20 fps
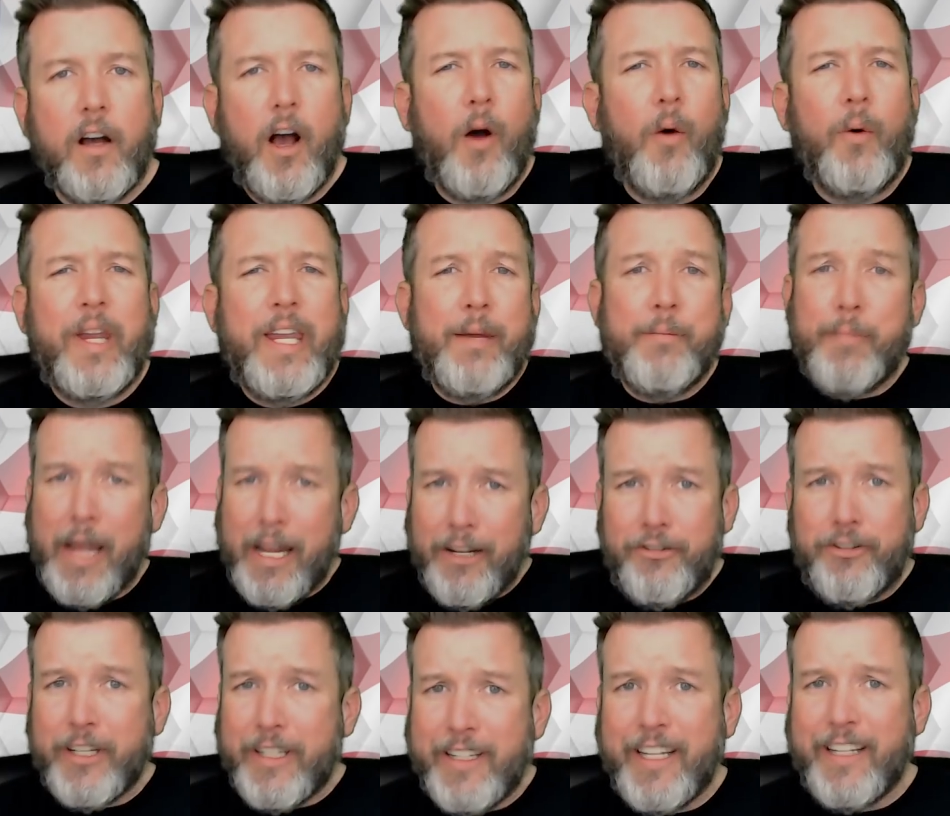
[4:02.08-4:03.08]
Oh, he
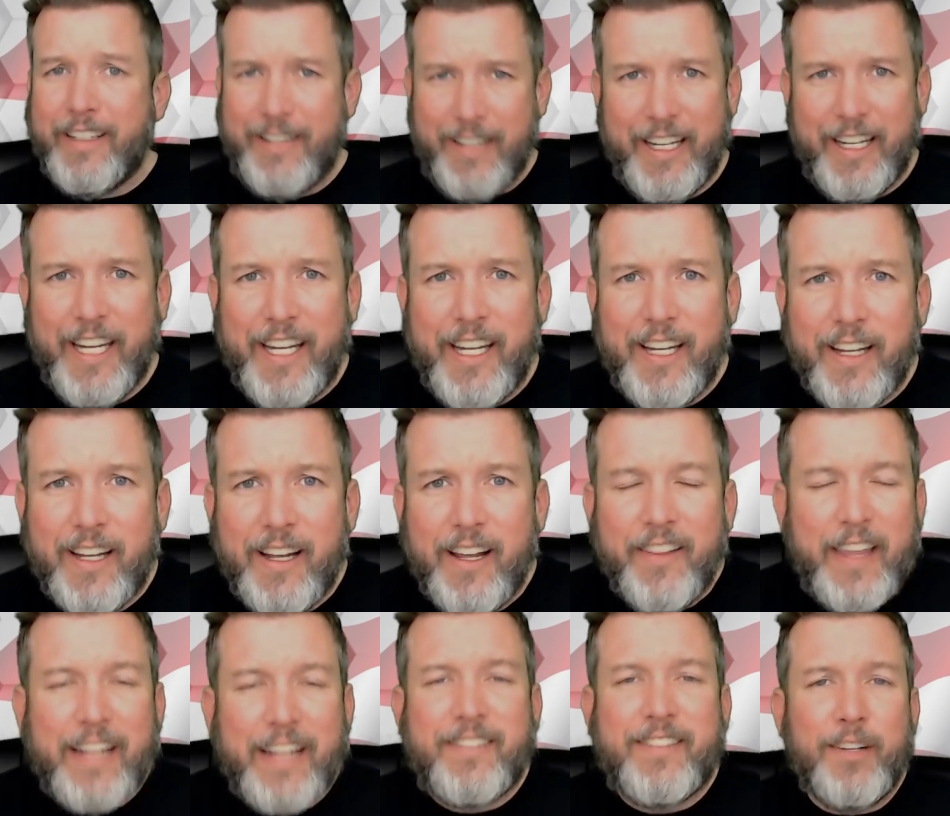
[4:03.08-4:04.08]
mentioned it, did he?
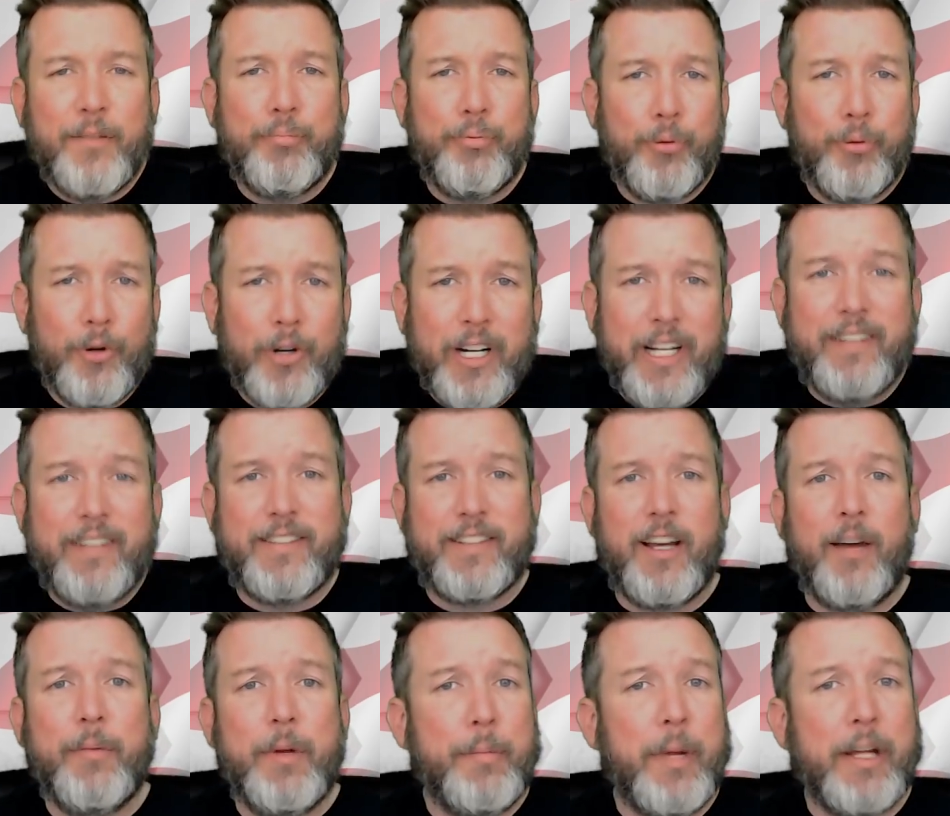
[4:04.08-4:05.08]
That's some pretty
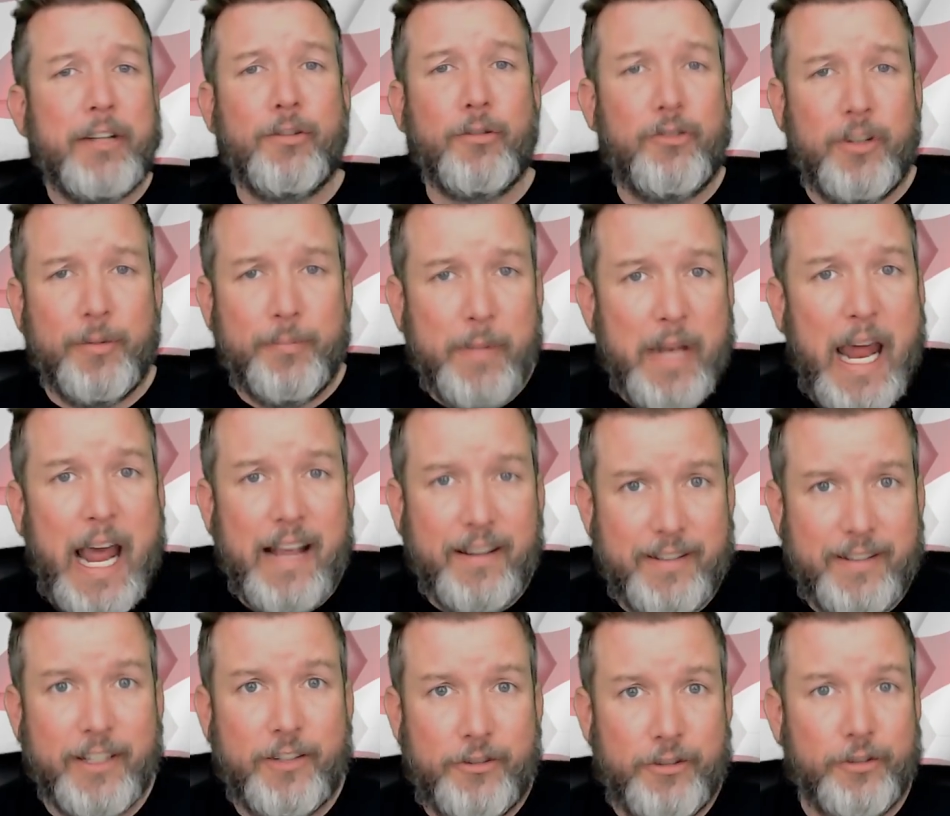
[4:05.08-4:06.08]
scummy mental
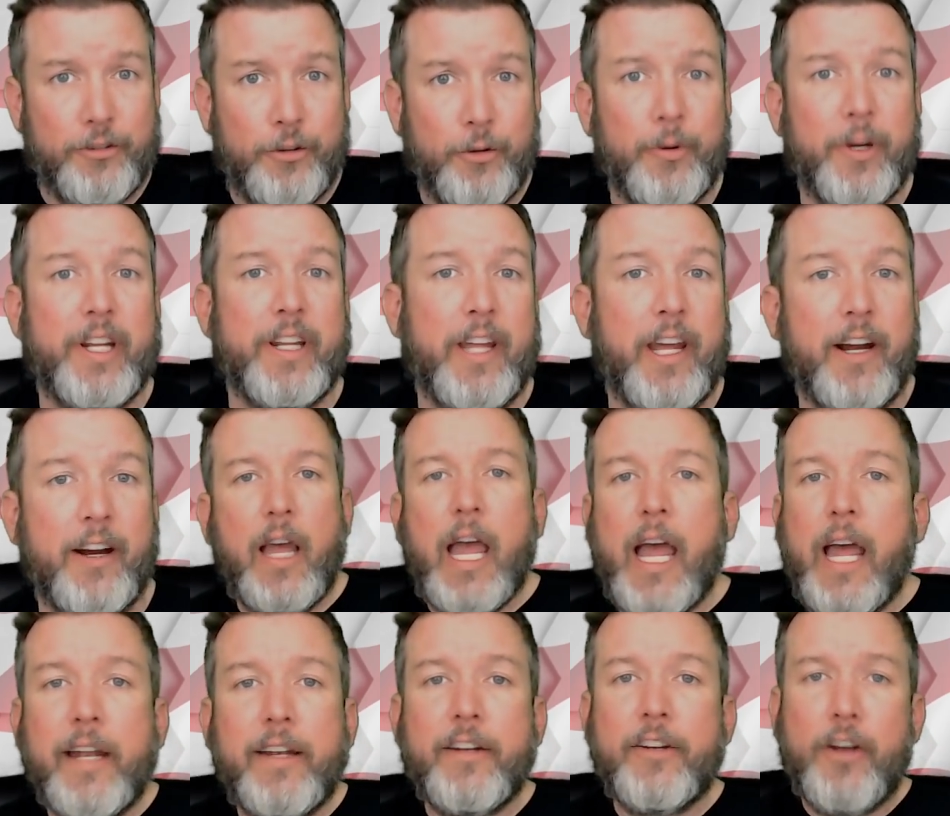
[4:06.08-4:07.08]
gymnastics you're doing there.
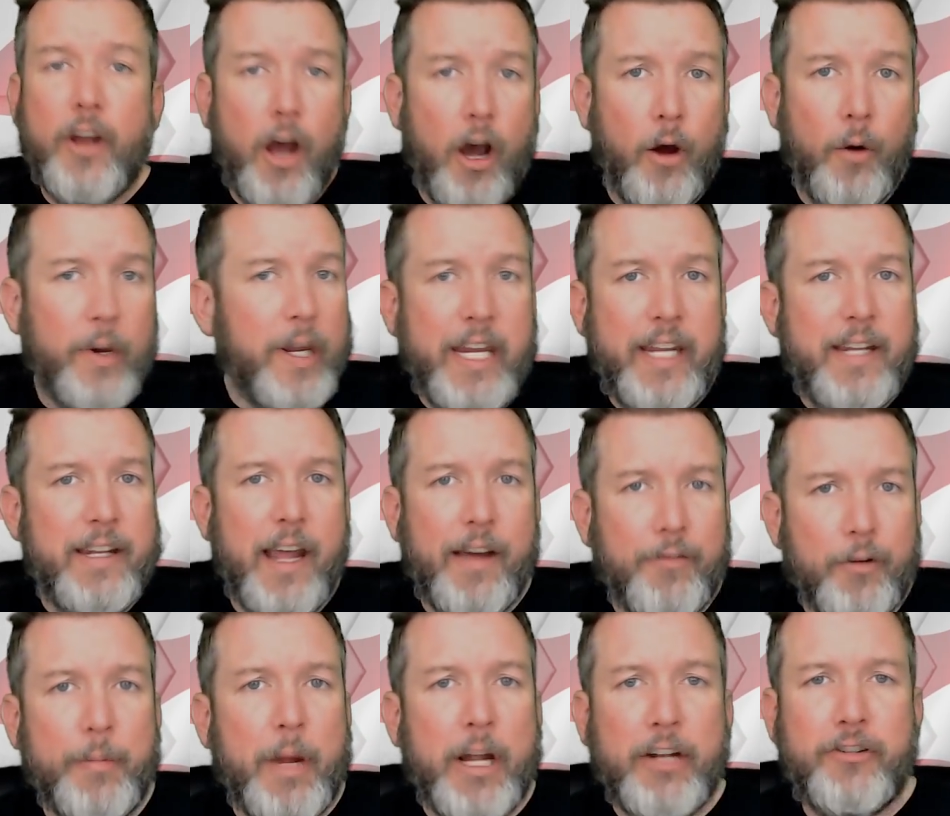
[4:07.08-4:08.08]
And no, he
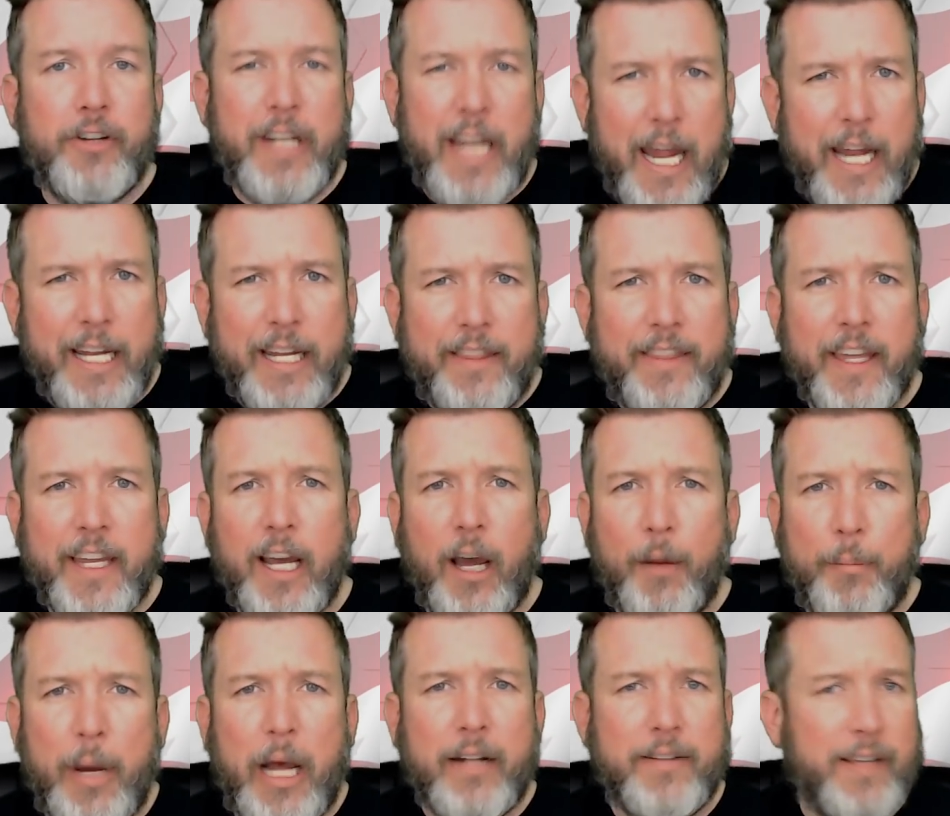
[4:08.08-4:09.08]
never mentioned anything
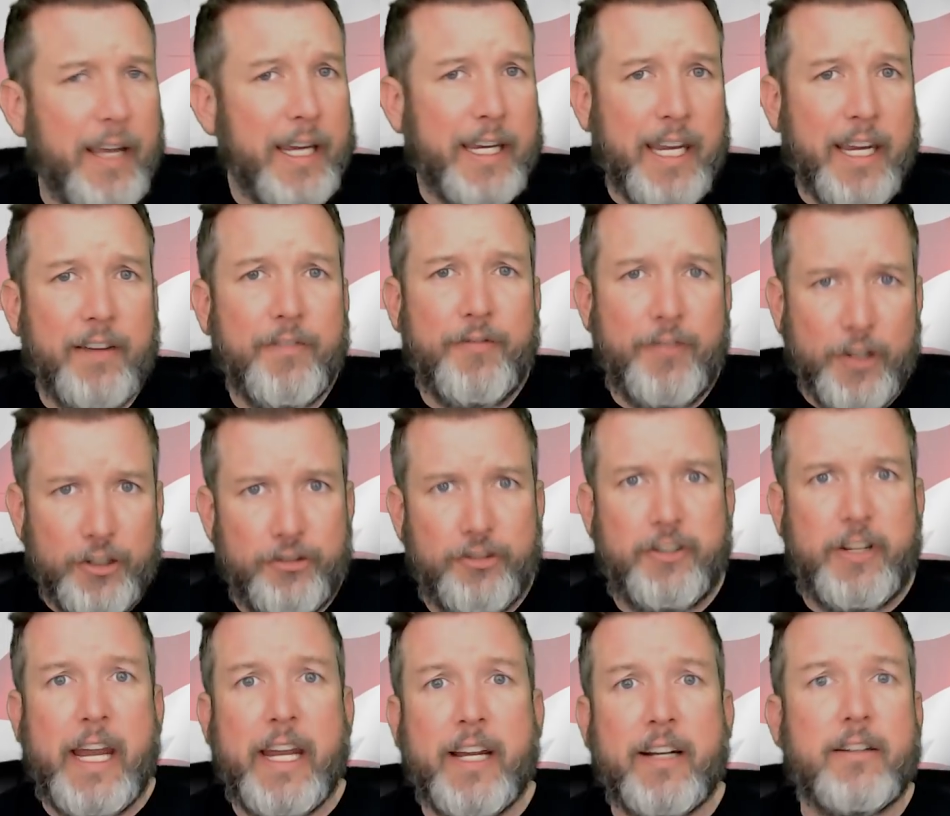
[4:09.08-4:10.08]
about taking fish tank